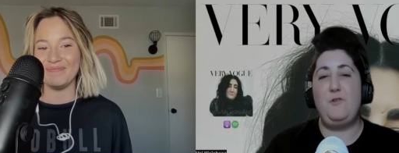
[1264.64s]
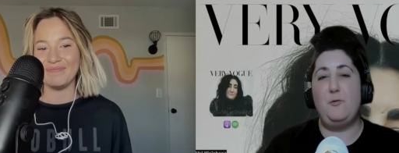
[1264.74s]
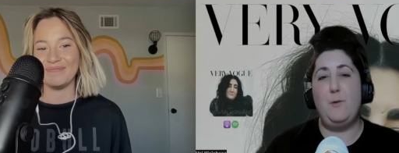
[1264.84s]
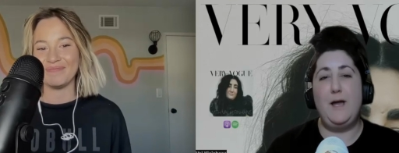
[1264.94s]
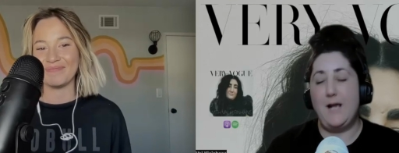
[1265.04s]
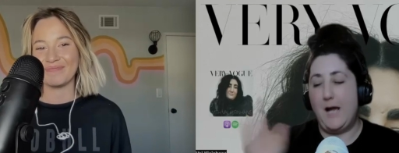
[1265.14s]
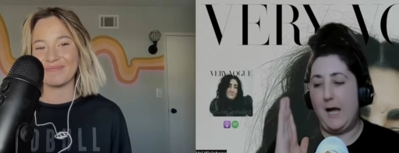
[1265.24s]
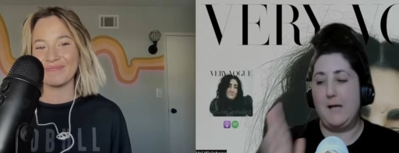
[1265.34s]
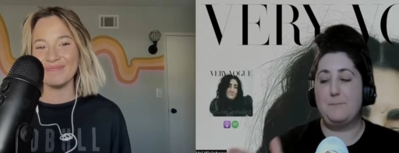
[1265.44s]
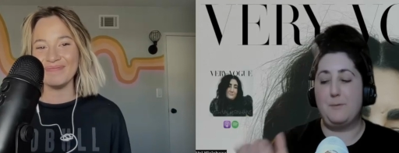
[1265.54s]
Speaker 1: it's a
Speaker 2: way to
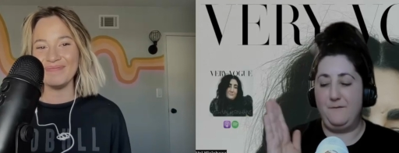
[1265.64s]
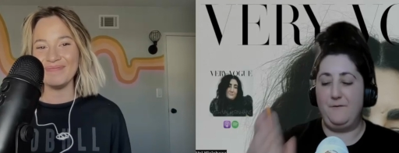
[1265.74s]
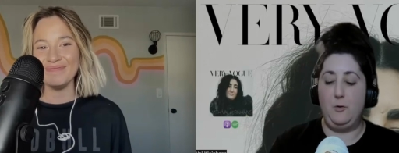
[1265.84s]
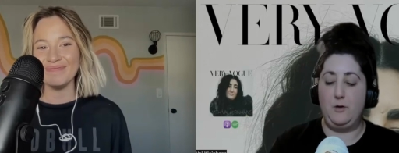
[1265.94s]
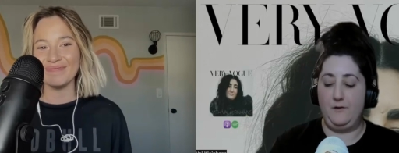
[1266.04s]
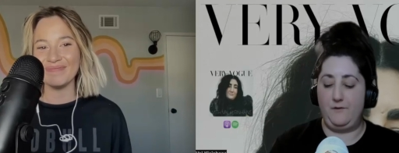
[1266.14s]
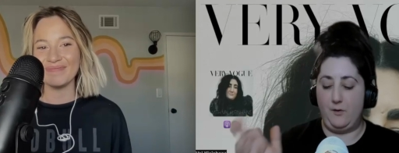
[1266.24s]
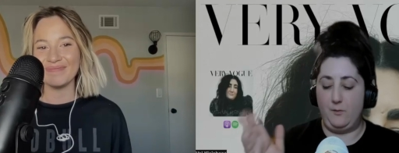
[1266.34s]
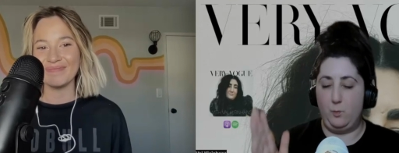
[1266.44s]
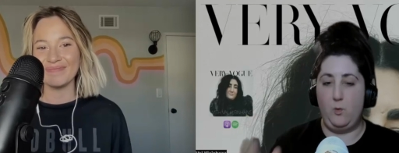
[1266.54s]
hyper focus
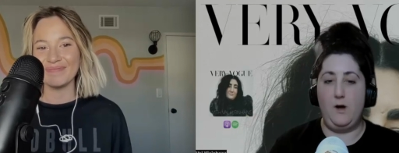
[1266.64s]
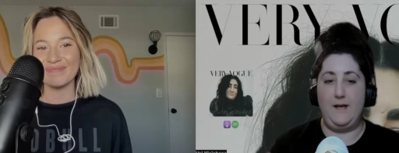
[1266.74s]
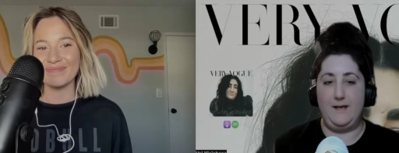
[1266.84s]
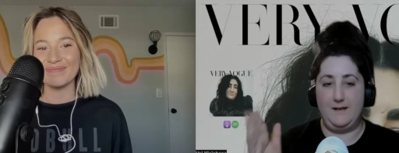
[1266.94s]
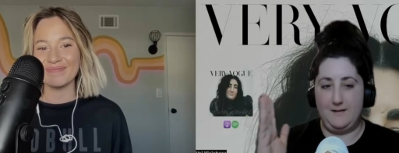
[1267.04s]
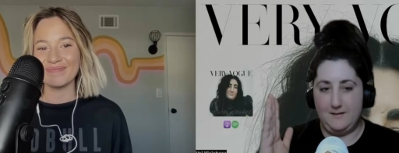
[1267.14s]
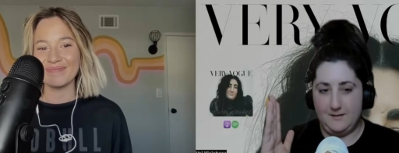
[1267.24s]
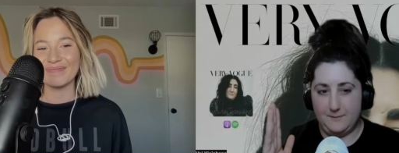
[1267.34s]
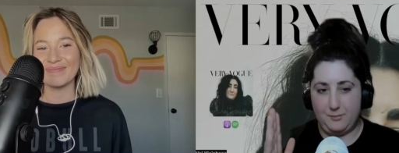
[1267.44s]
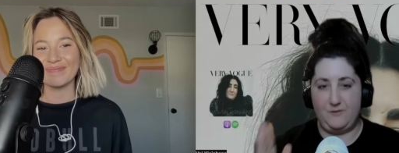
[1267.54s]
on one
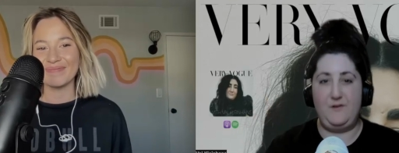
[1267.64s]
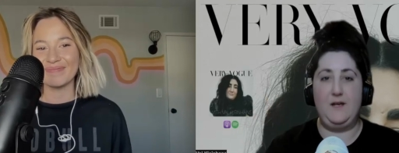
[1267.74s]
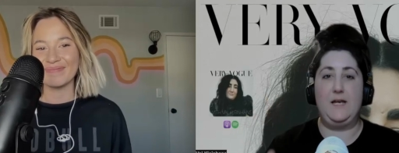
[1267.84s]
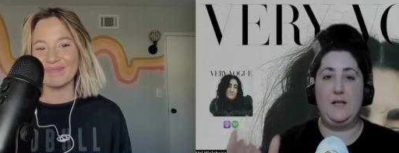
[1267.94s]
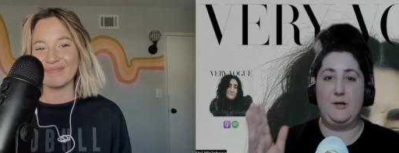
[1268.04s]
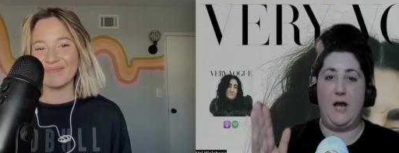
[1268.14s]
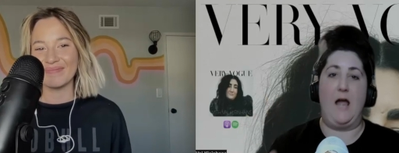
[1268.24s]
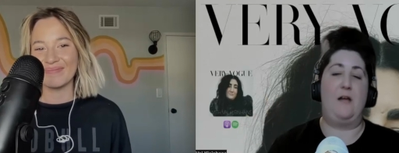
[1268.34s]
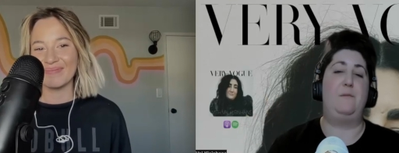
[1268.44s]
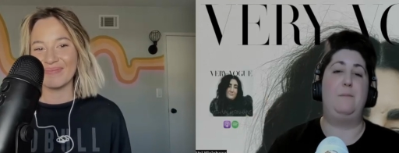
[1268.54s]
particular
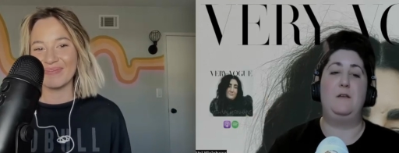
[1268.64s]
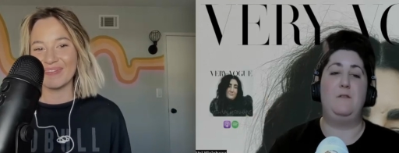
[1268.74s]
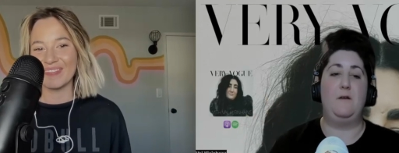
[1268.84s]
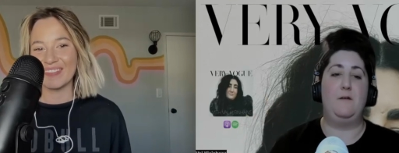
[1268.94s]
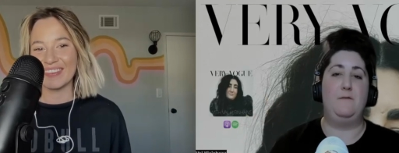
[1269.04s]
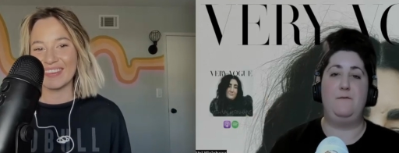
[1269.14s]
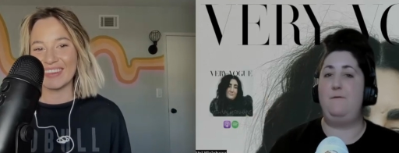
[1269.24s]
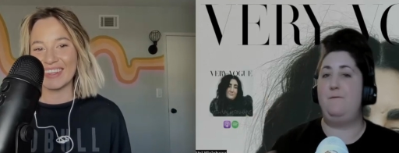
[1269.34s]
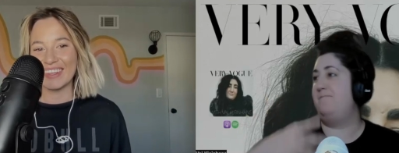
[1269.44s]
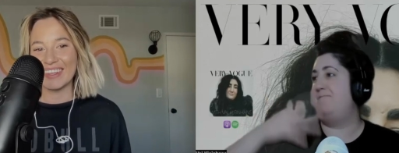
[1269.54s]
aspect of
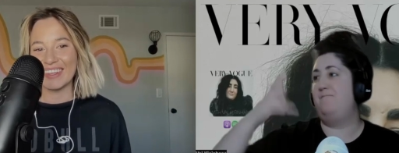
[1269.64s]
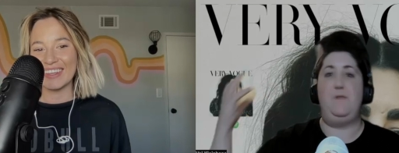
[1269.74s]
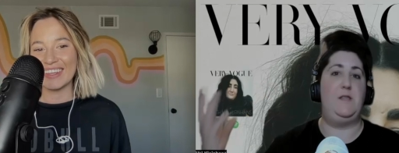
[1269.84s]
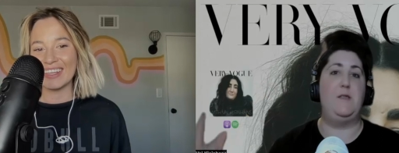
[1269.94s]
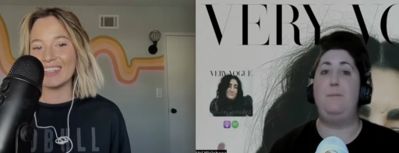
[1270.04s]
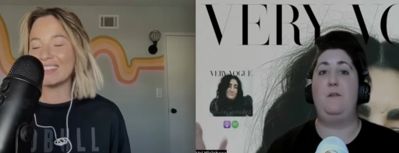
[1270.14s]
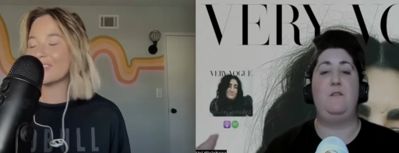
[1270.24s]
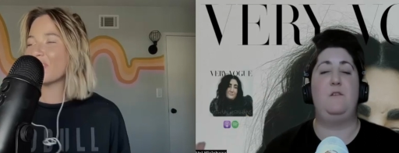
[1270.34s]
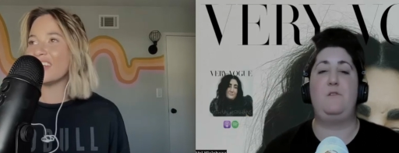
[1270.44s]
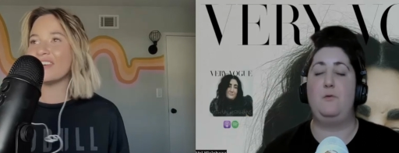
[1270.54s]
Speaker 1: the
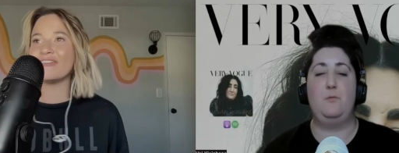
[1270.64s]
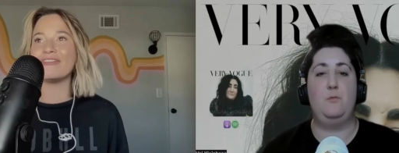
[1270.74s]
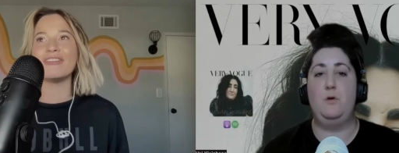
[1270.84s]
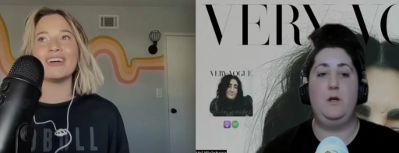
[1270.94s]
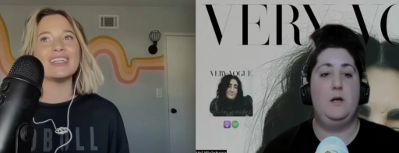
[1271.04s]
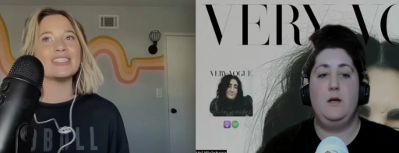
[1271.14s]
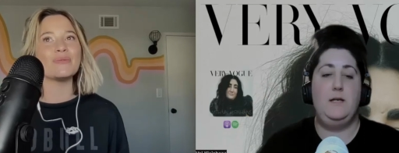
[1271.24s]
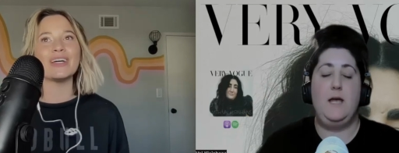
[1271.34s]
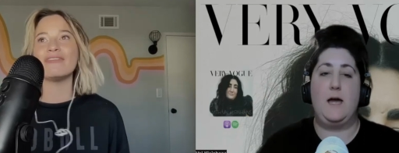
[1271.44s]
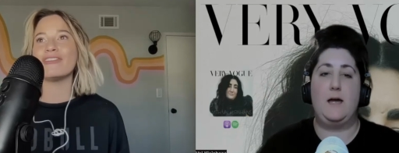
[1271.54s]
it's a a to, or, it's a
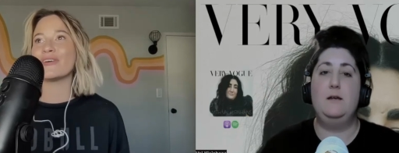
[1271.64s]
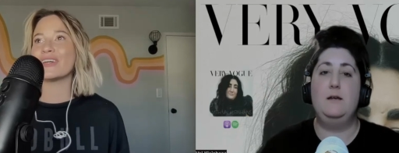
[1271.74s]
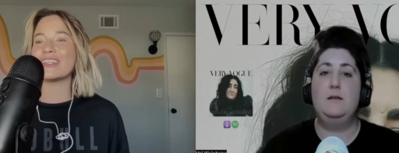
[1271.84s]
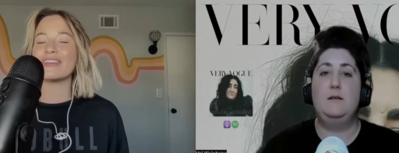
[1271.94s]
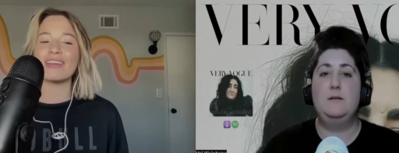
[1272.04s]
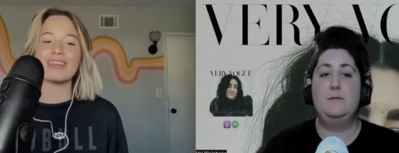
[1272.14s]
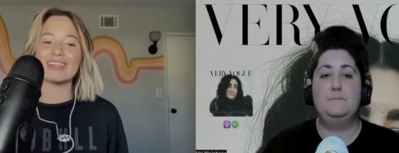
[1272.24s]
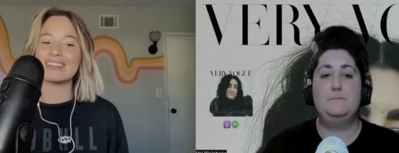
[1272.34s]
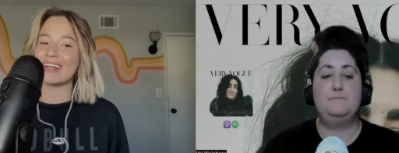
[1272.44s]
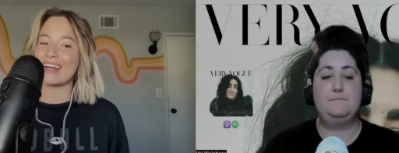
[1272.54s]
way to focus on the
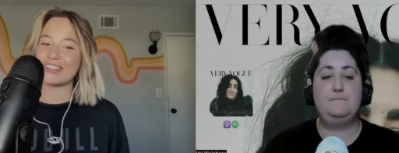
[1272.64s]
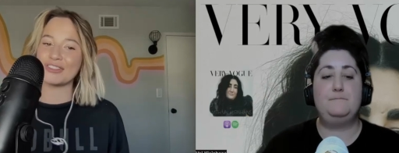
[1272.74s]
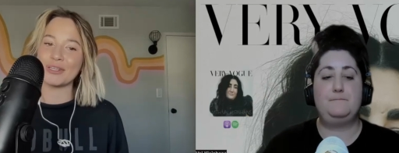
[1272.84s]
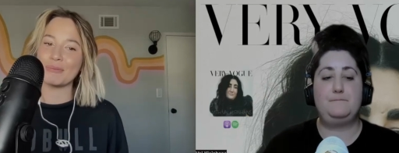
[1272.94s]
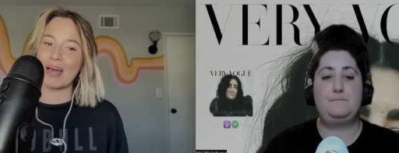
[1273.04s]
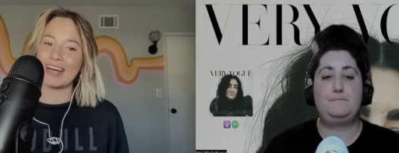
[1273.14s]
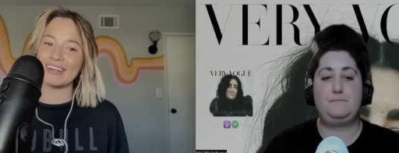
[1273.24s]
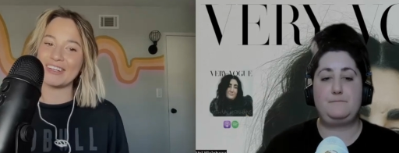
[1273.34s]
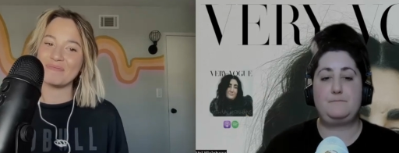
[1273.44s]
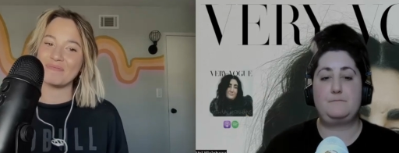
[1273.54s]
things that actually
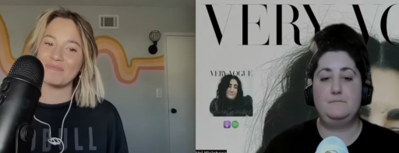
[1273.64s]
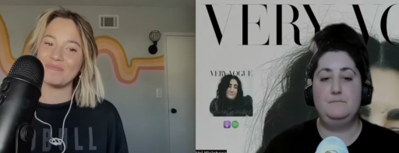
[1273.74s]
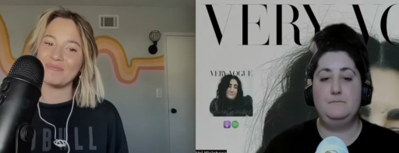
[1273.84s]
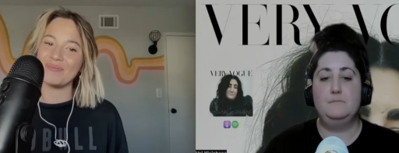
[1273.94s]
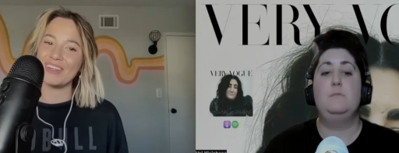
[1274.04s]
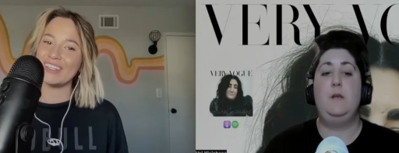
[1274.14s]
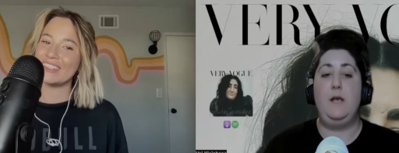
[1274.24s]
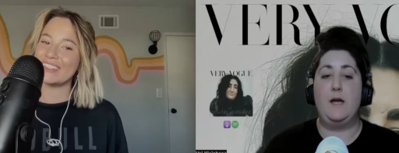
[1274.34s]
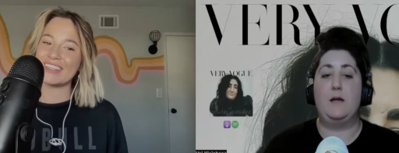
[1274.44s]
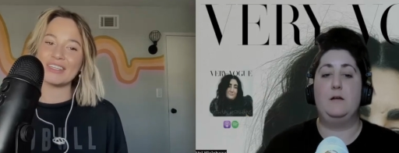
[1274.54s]
matter
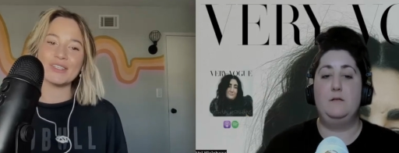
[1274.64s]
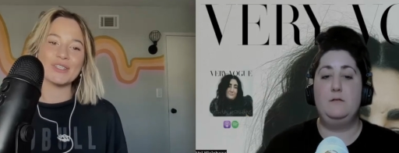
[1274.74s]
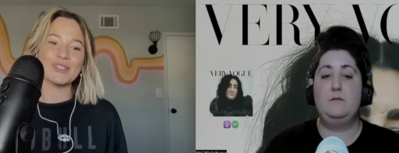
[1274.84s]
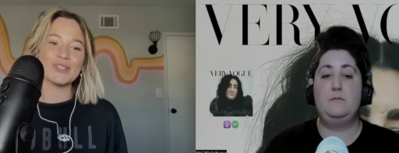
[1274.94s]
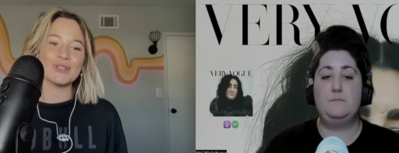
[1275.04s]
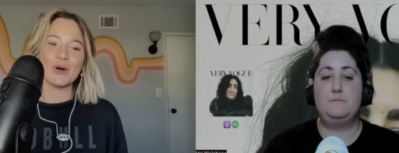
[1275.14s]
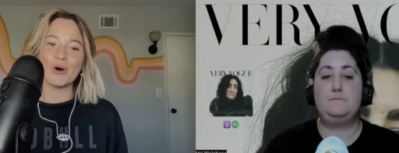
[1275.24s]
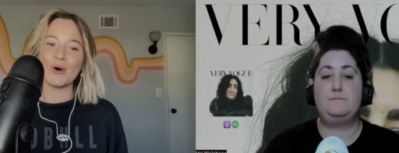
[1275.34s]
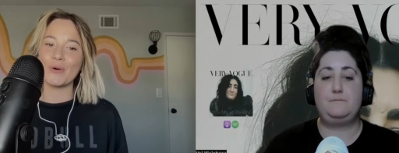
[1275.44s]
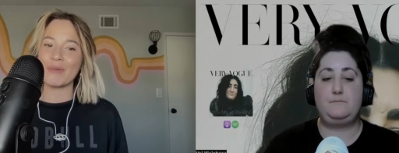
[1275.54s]
there's yeah. there's
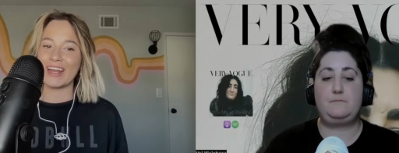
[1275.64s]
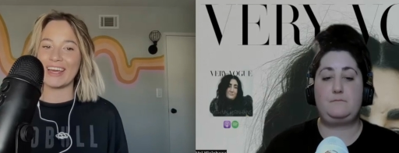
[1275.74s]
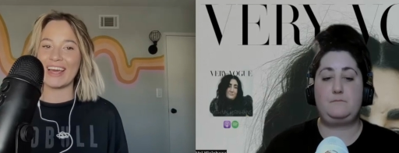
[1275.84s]
so many